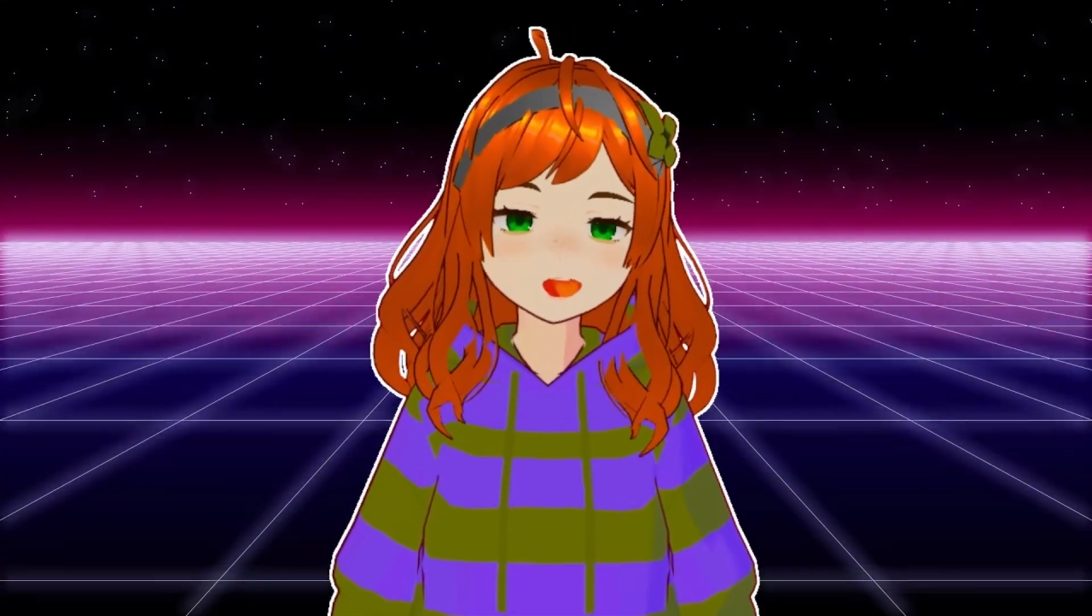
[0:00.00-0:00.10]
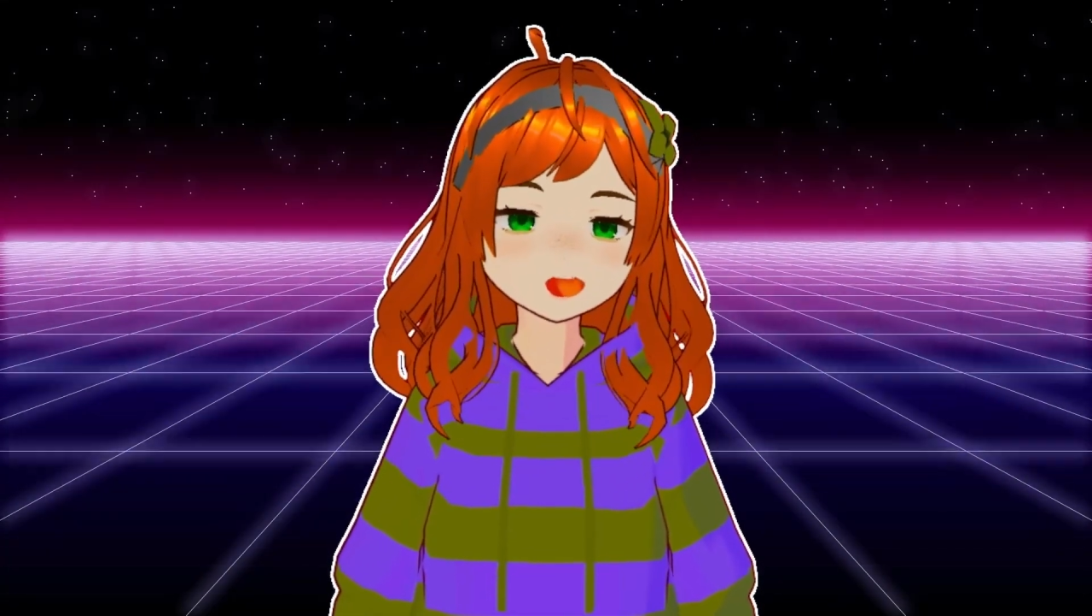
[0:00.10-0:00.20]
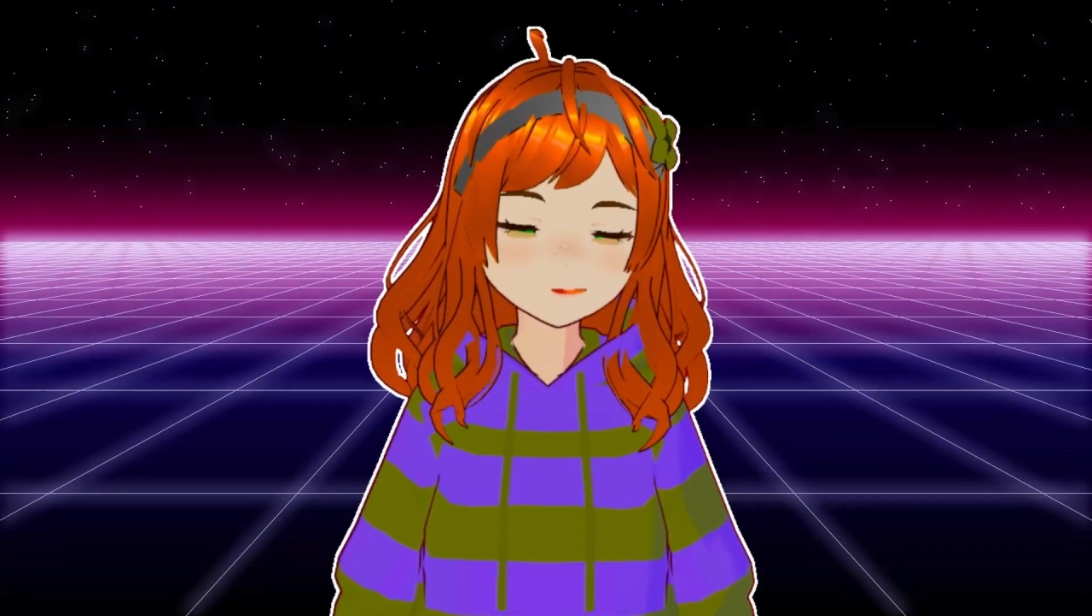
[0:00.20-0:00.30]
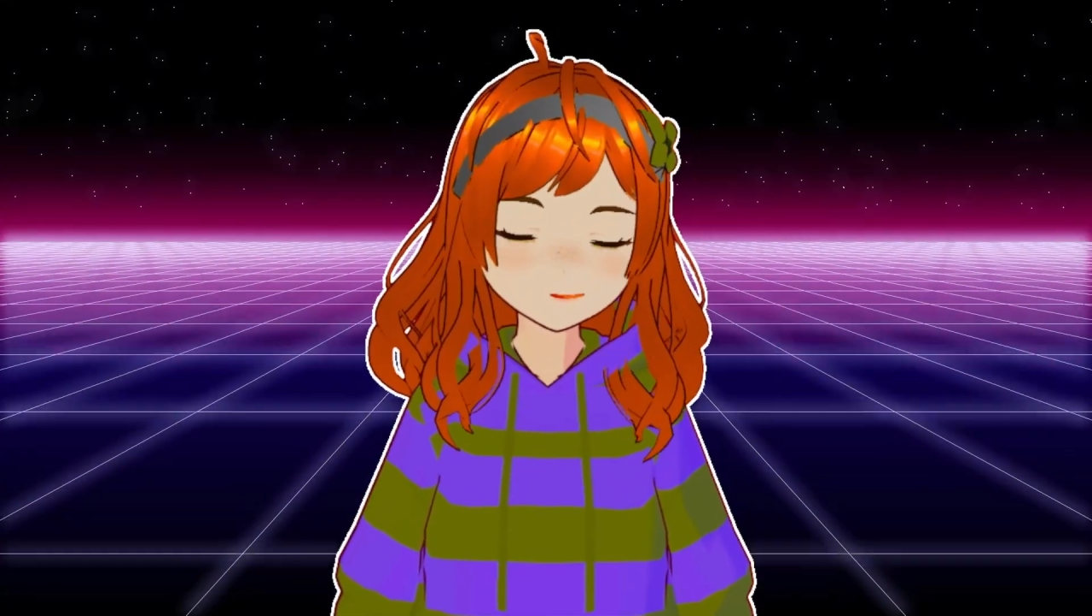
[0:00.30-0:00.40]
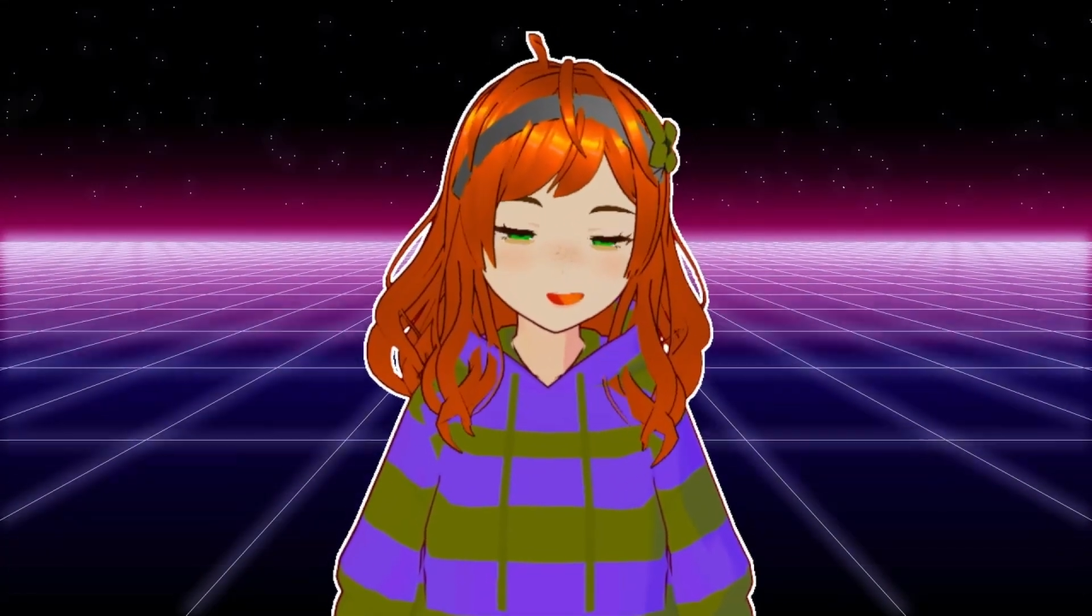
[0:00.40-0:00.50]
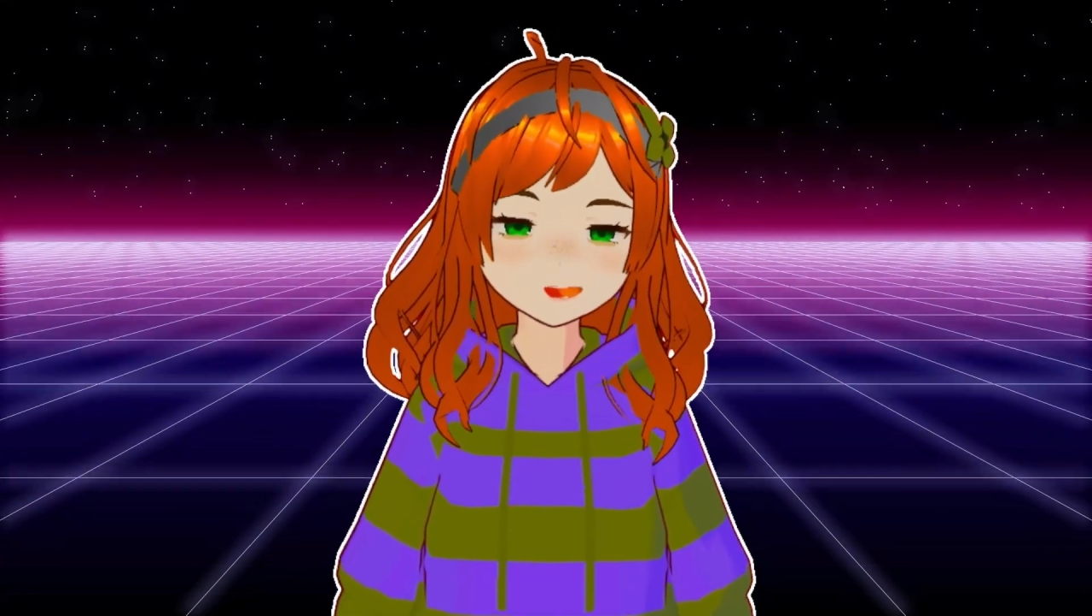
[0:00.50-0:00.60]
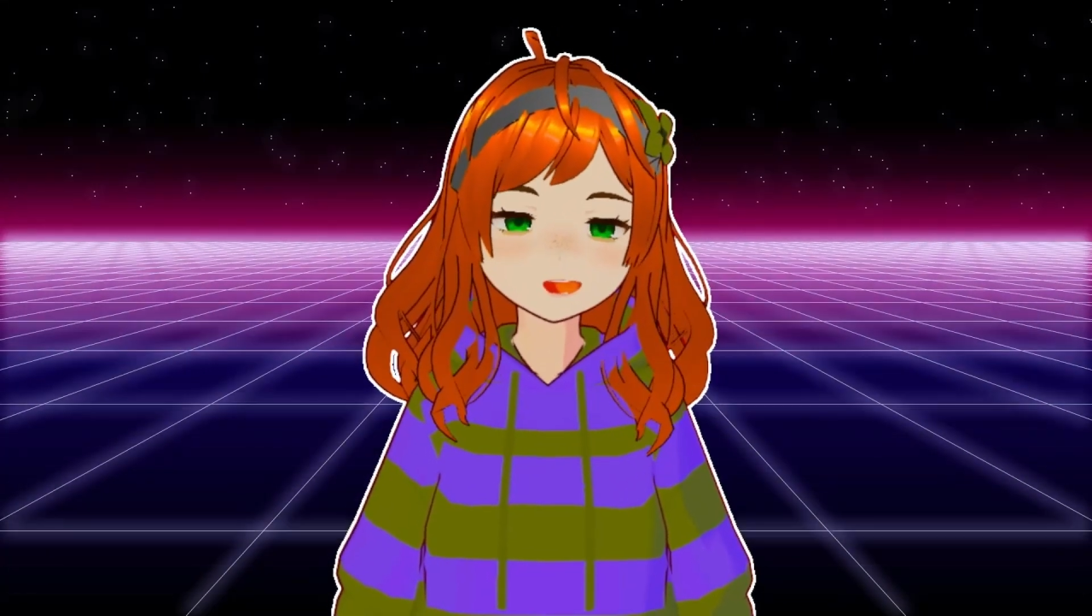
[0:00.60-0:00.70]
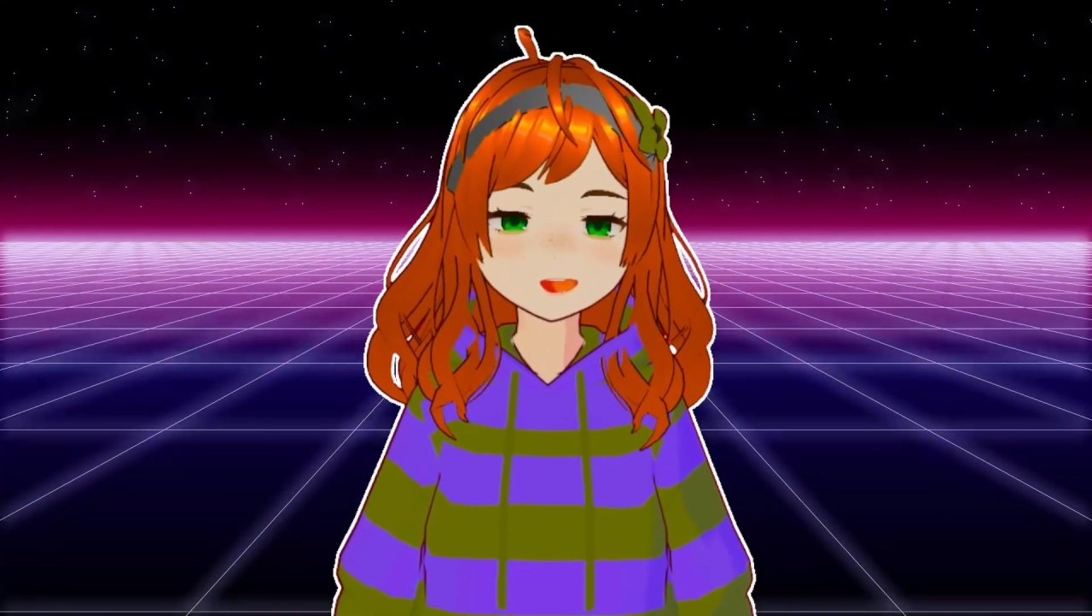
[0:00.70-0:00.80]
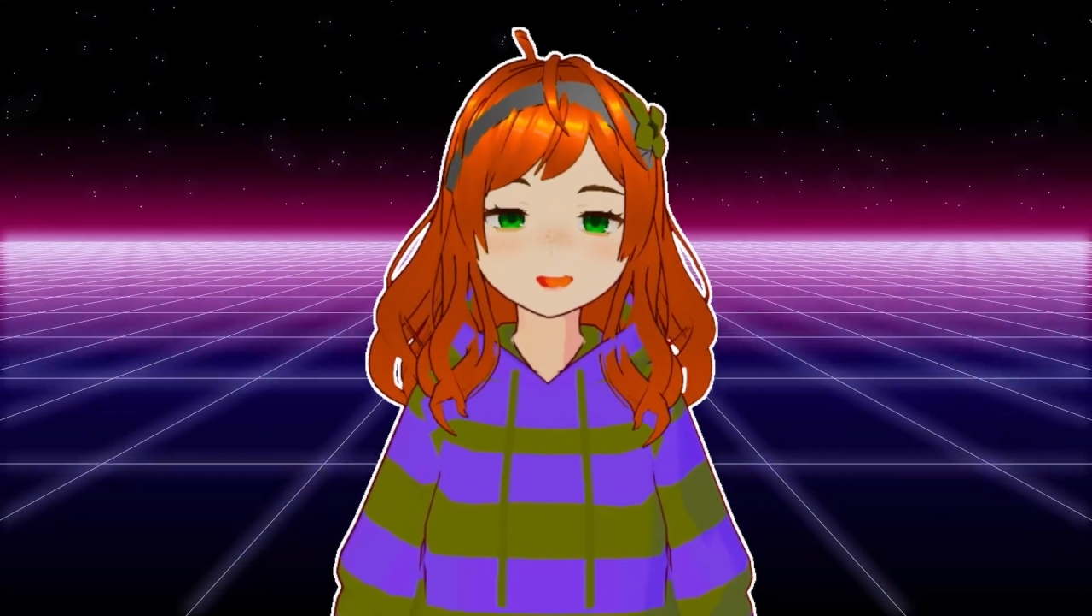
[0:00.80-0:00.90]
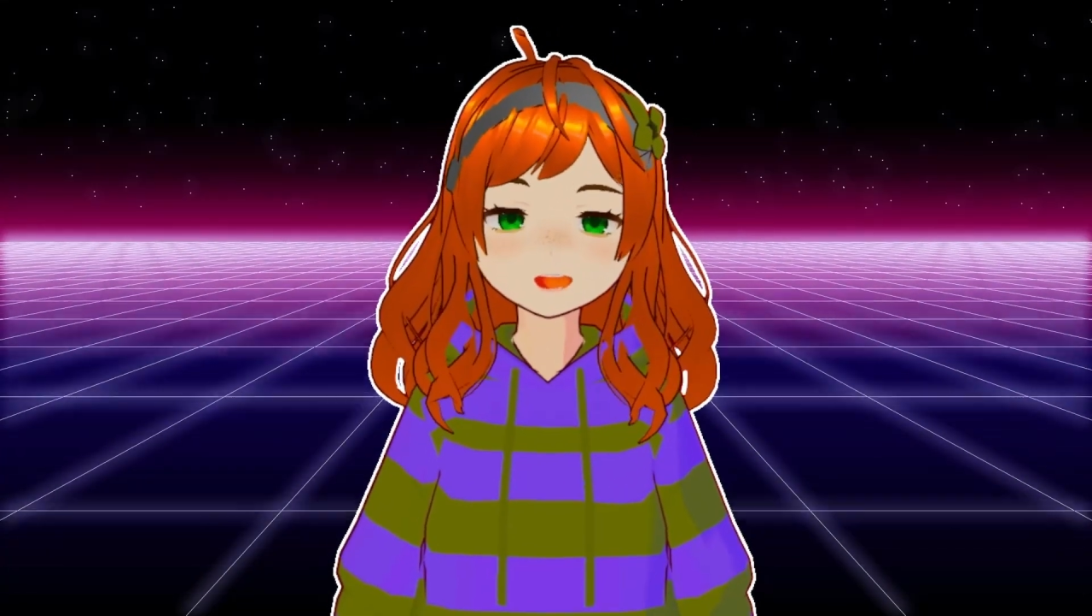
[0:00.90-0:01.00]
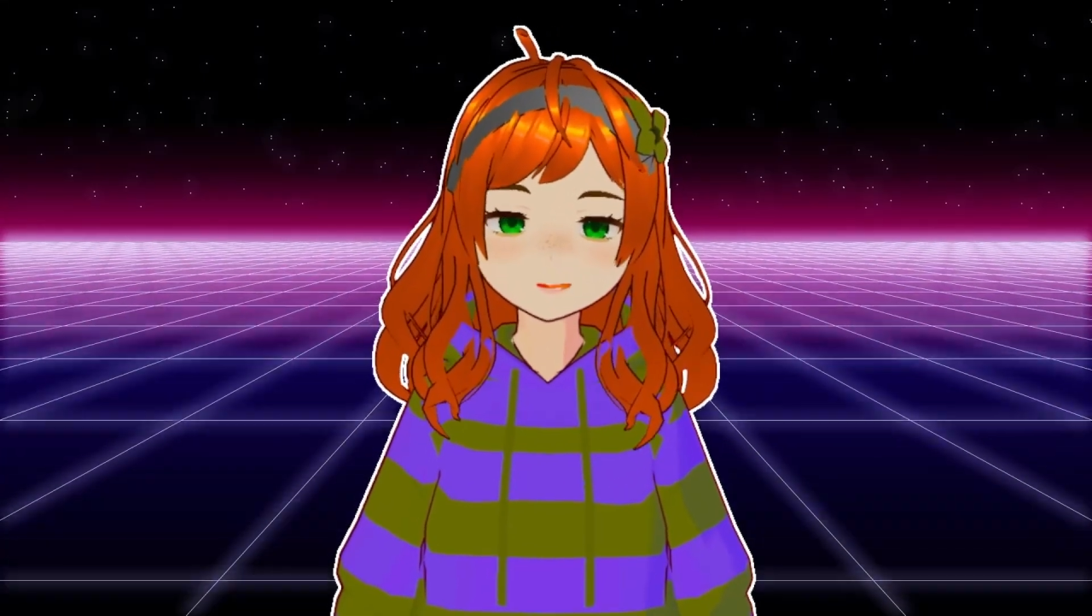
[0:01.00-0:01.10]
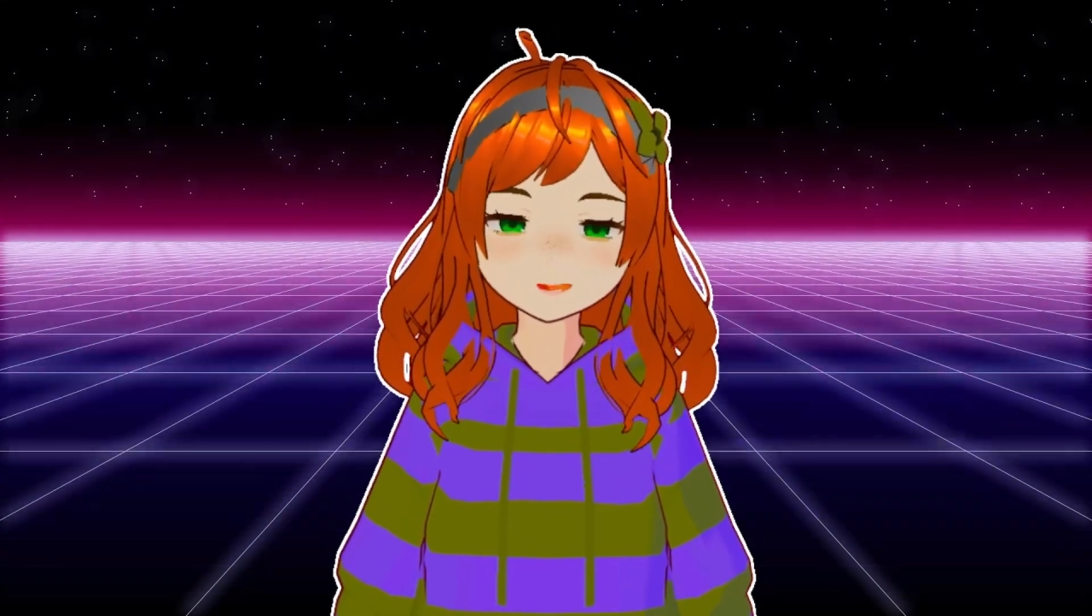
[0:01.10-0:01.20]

of the same things,